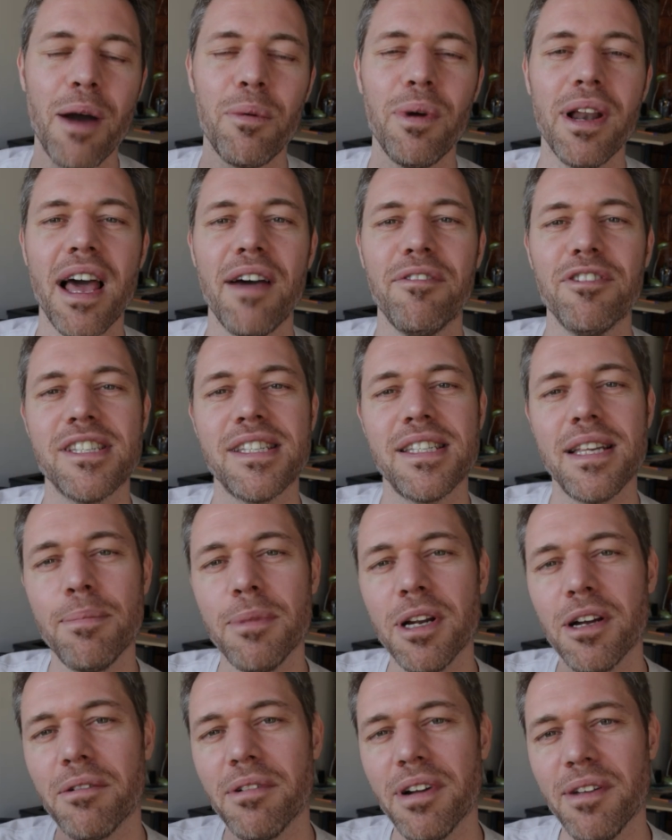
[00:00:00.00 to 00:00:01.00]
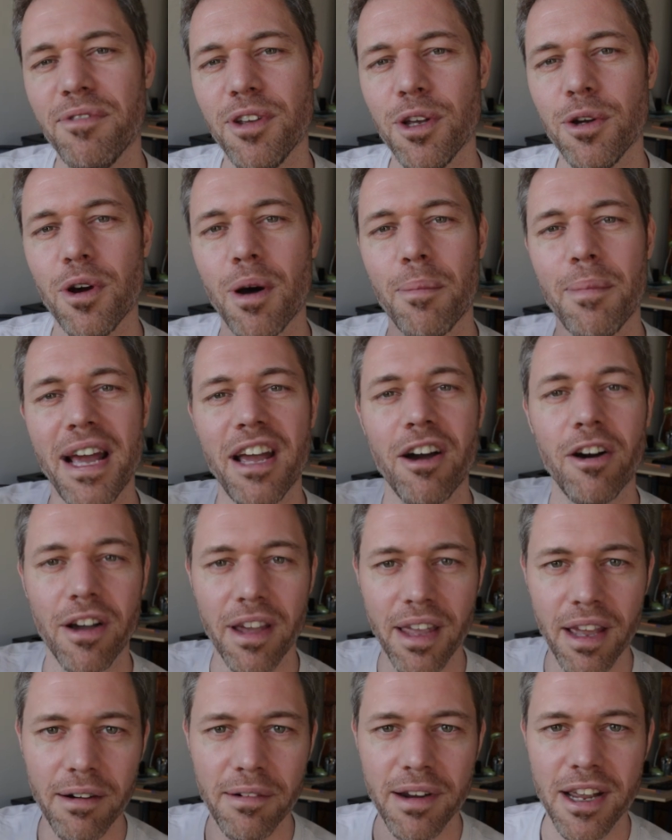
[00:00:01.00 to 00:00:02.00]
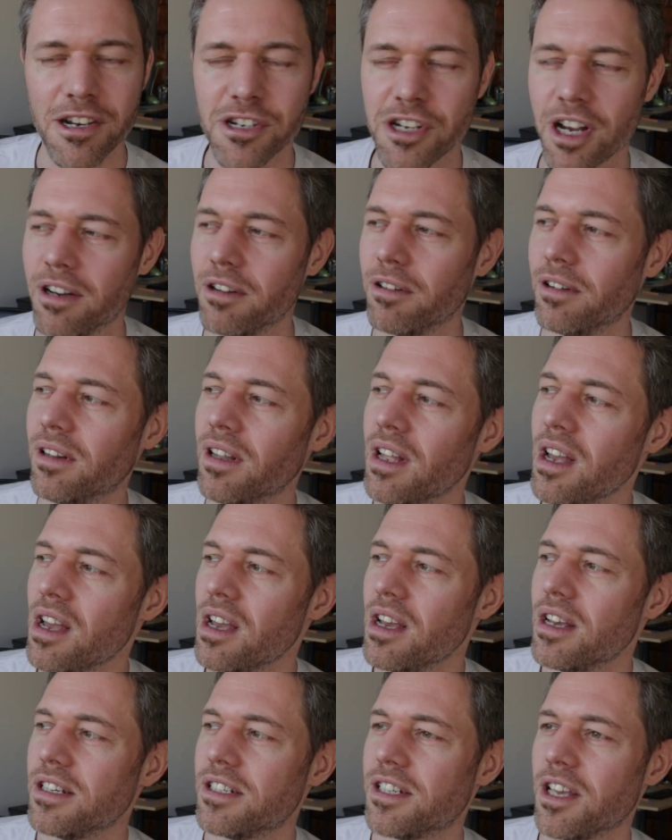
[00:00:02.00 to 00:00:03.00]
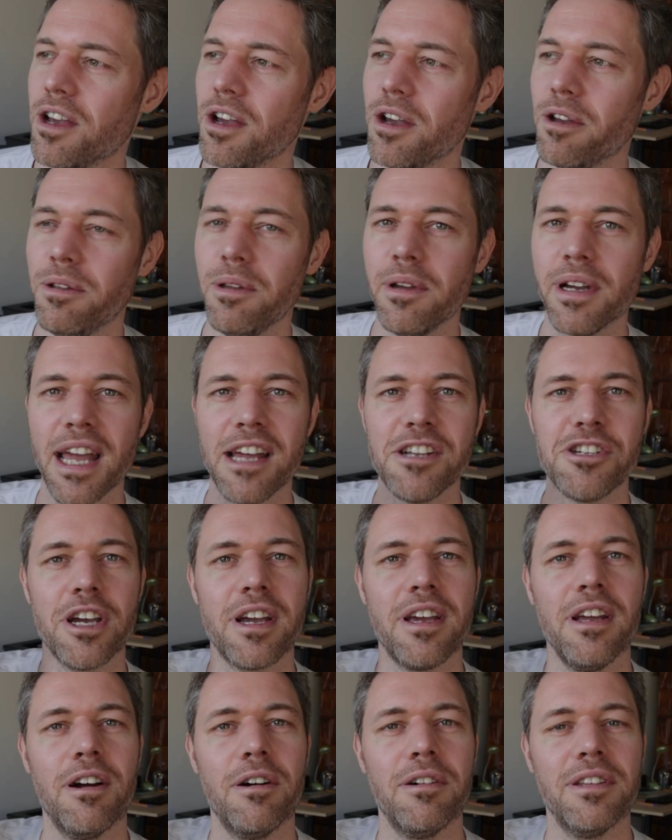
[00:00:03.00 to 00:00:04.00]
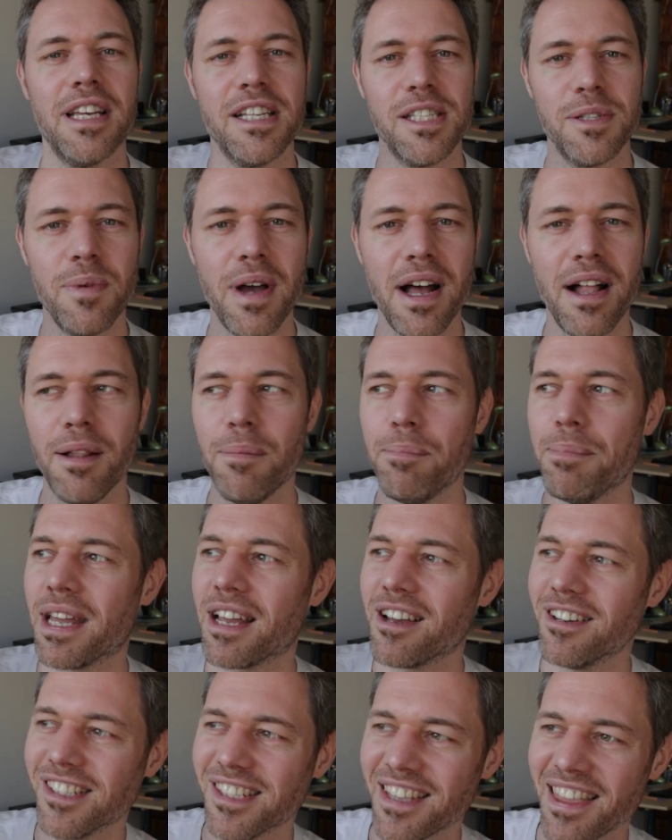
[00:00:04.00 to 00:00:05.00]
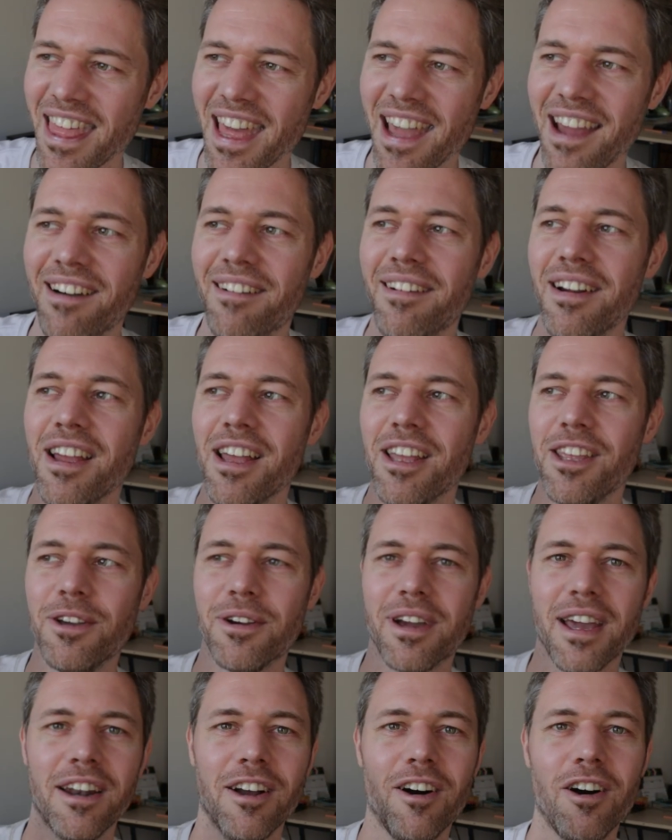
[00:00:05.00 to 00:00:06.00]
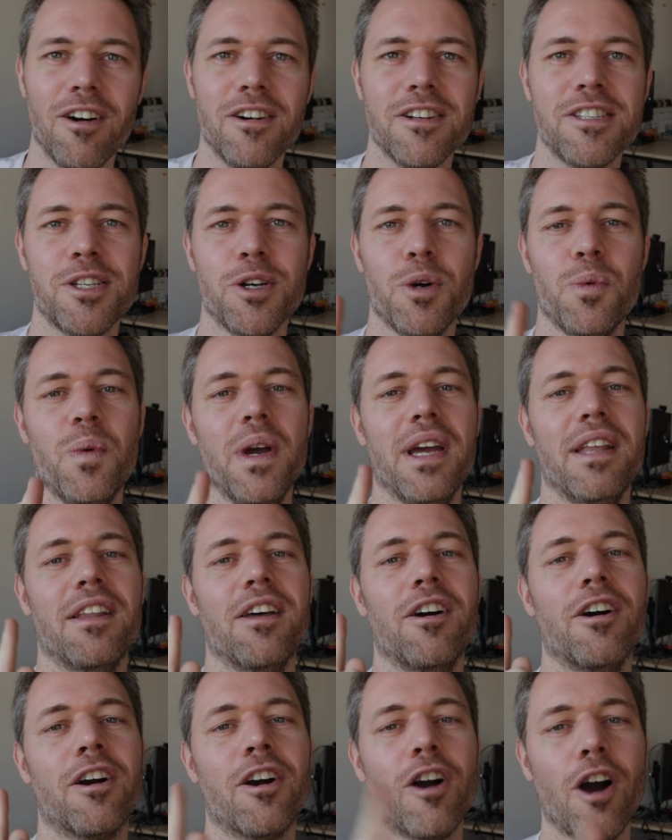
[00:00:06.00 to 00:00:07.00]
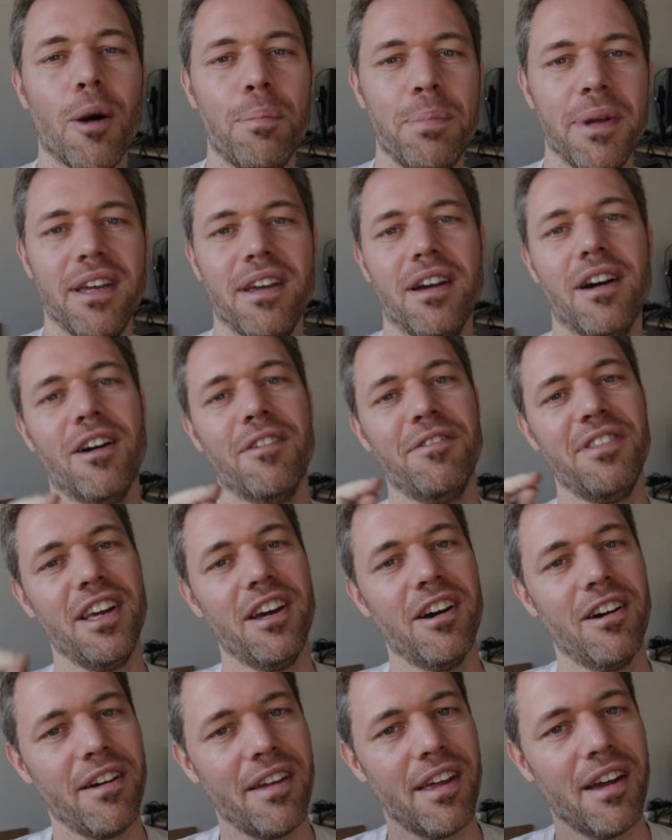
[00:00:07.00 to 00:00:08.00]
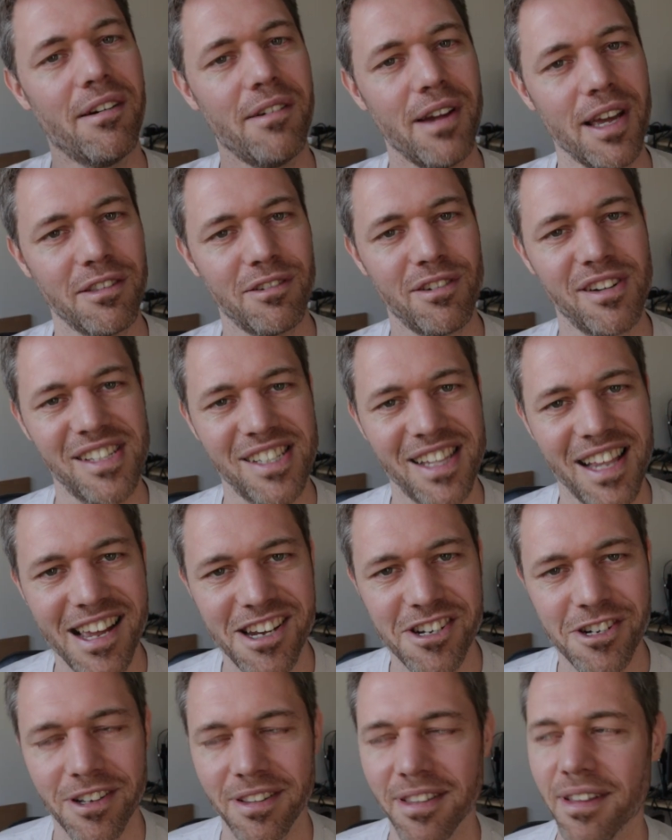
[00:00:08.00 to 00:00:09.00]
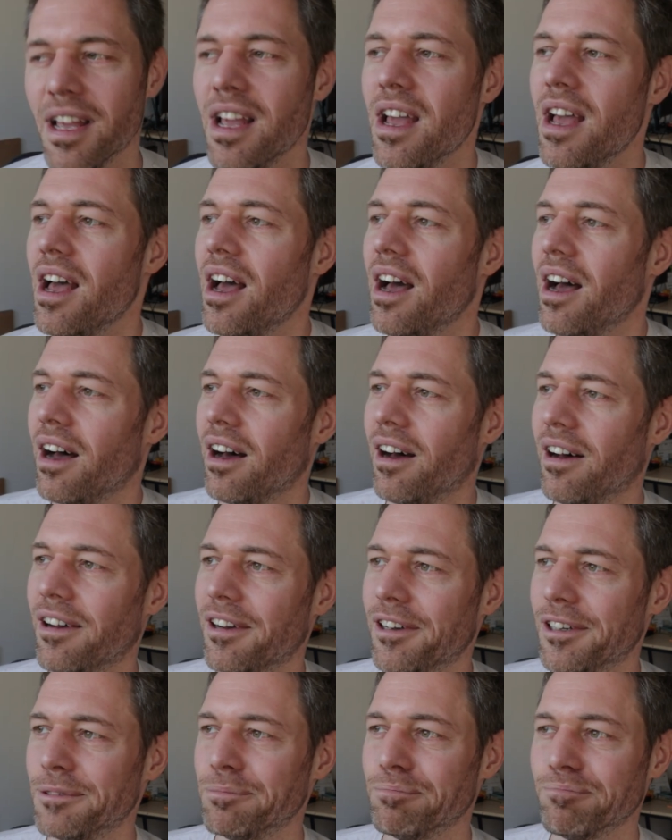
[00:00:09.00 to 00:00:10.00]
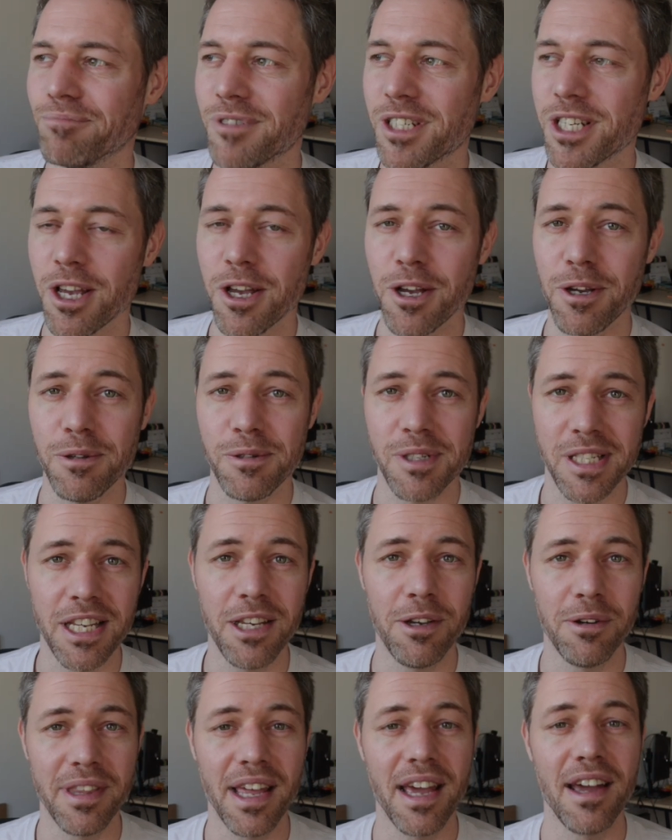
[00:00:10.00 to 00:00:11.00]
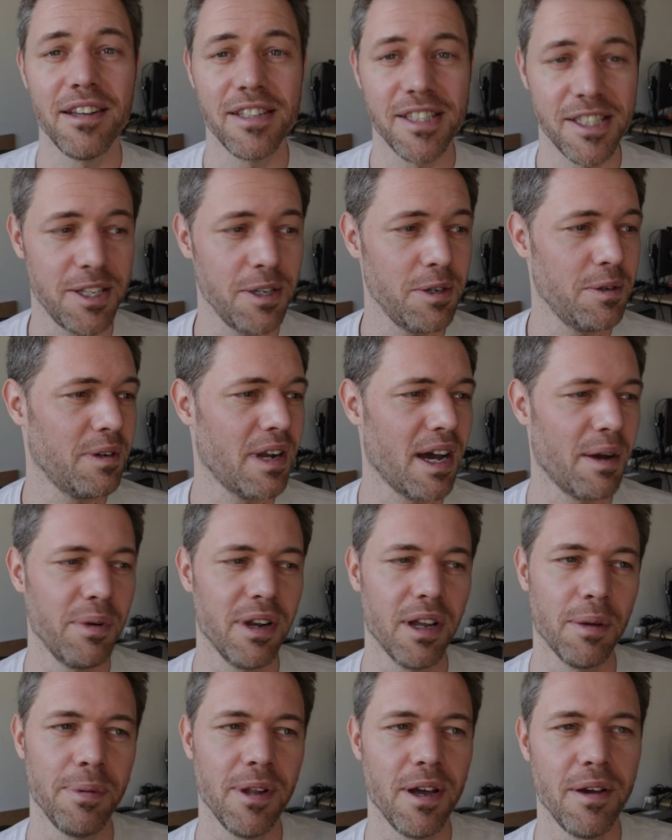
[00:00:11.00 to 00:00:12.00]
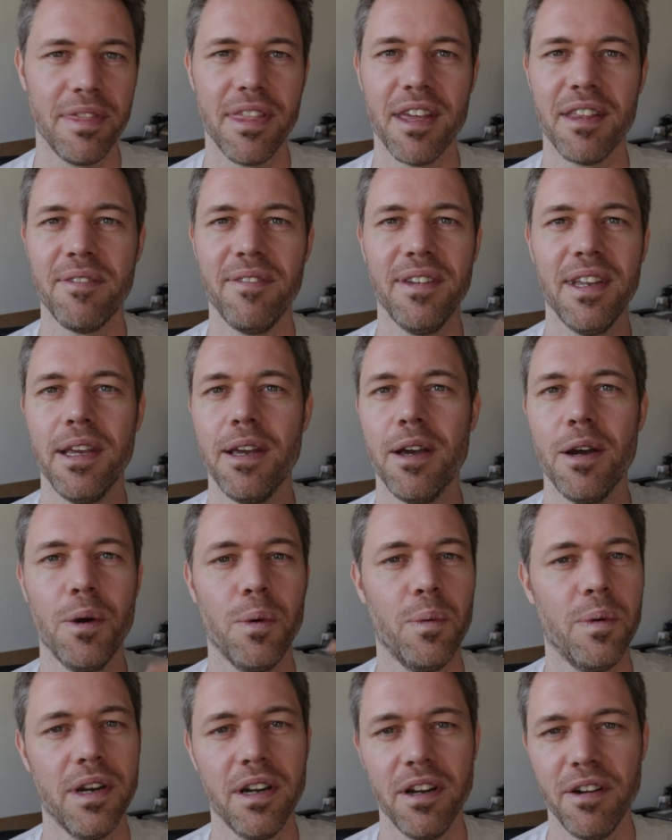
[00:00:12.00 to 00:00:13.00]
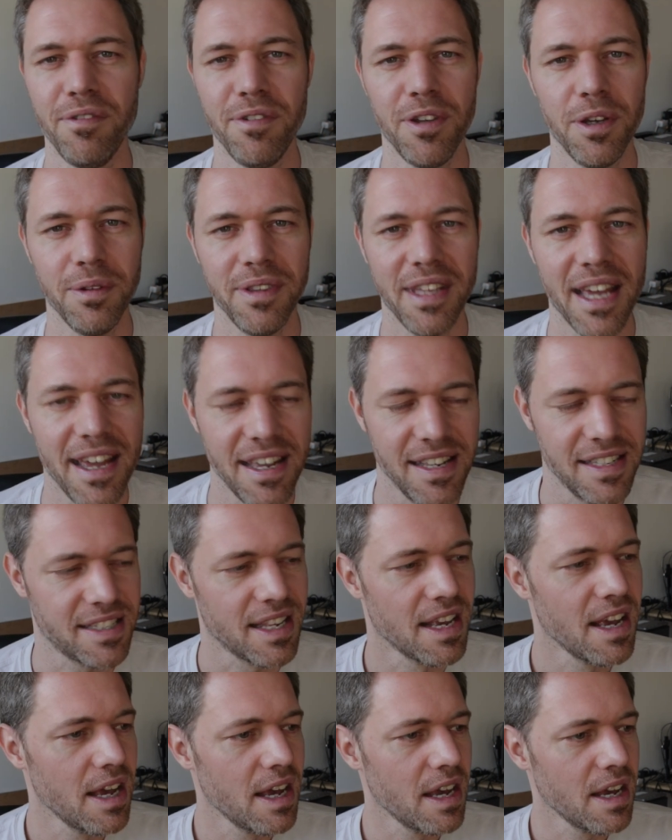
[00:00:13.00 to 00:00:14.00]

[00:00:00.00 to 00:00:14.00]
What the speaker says: I will have a similar review on my Hungarian channel, so you can check it out as well, because there you can also win a copy of the Hungarian translation. So see you there soon. I will upload that video within a few days.